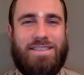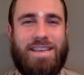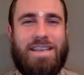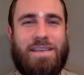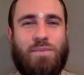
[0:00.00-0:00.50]

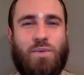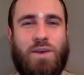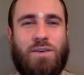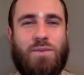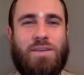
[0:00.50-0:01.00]
Take them
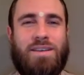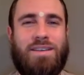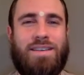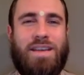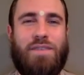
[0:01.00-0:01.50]
to
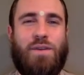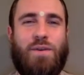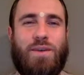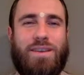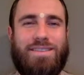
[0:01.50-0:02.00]
the
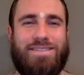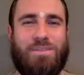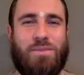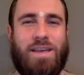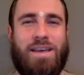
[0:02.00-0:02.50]
Devaloka,
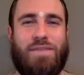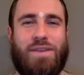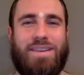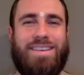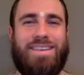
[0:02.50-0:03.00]
to the heaven.